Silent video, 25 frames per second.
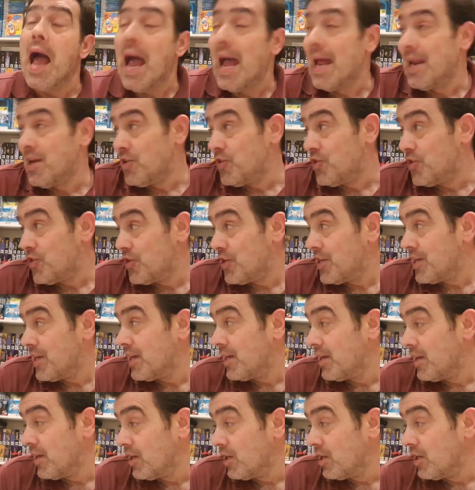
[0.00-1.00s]
And
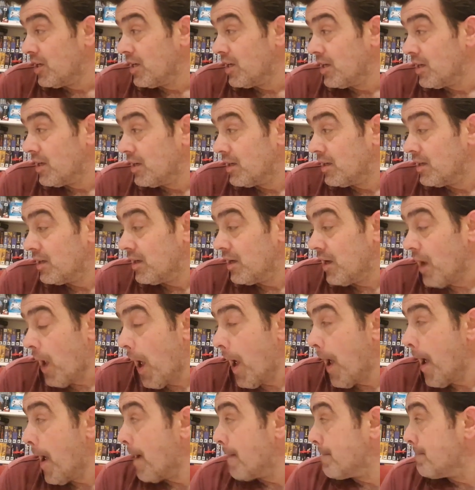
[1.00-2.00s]

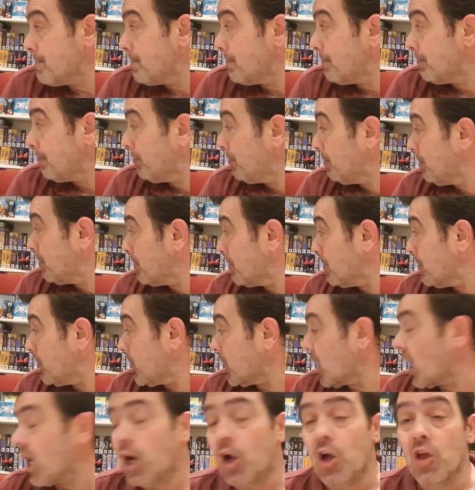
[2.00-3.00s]

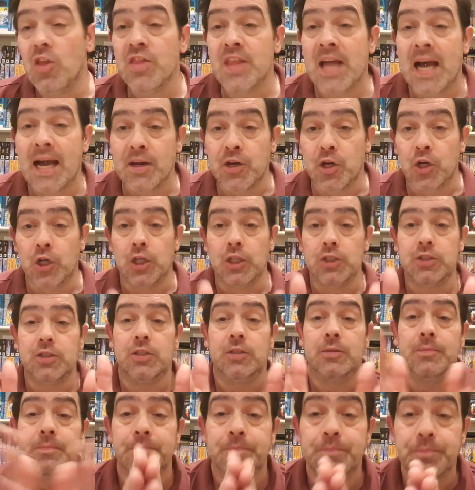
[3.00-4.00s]
on that
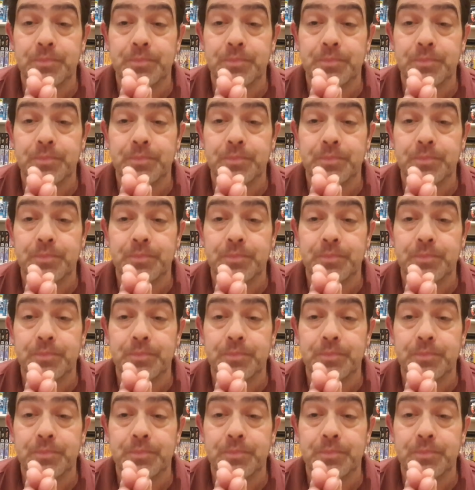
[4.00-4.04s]
note,